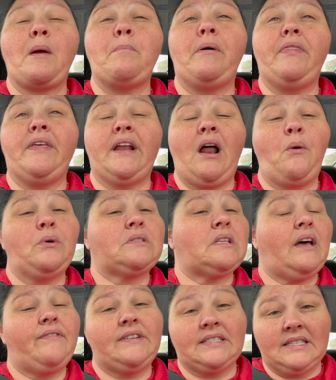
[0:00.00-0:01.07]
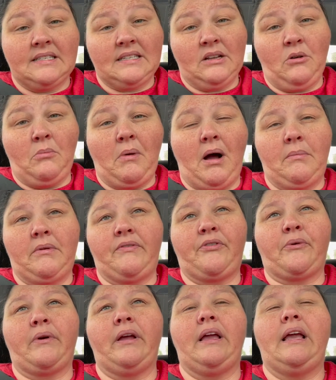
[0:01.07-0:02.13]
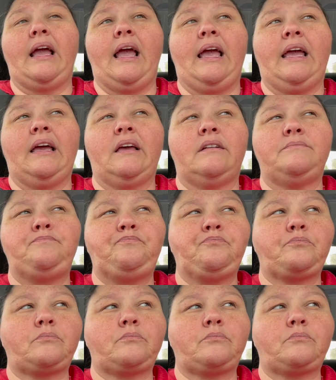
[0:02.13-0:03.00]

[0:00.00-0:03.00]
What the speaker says: But then I was left as a single mom of three, and